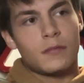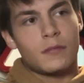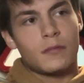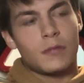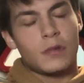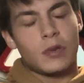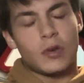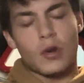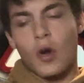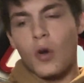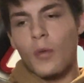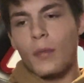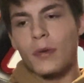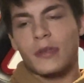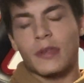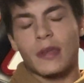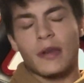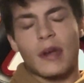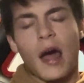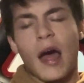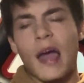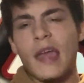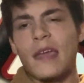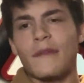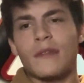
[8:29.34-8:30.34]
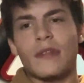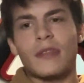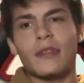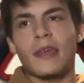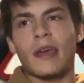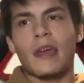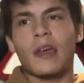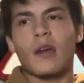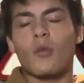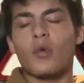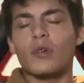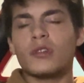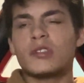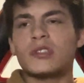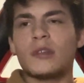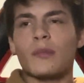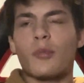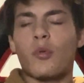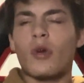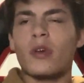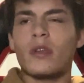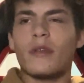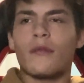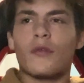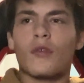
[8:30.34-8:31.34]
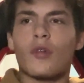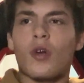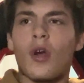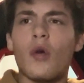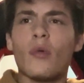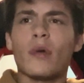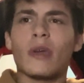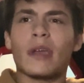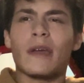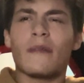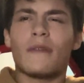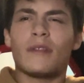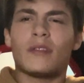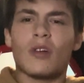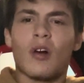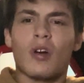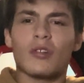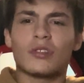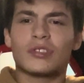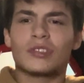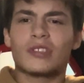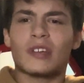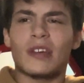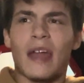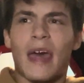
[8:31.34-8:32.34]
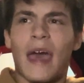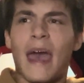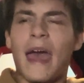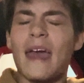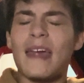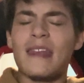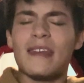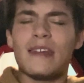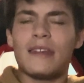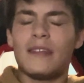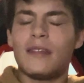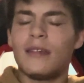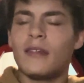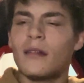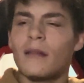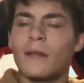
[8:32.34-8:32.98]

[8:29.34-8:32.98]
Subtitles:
But then I even think, what's the point of growing if it's all just going to end?